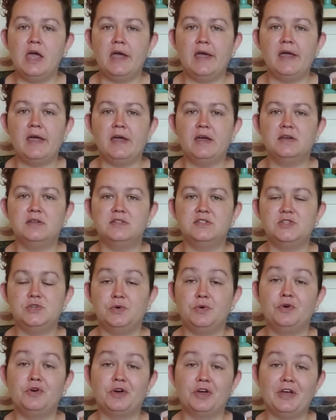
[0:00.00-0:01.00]
and
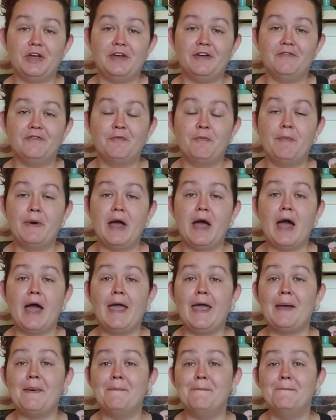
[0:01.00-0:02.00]
to grieve, but I
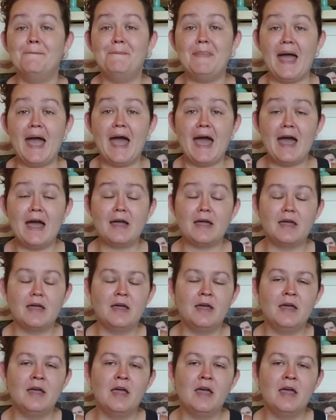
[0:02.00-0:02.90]
am back.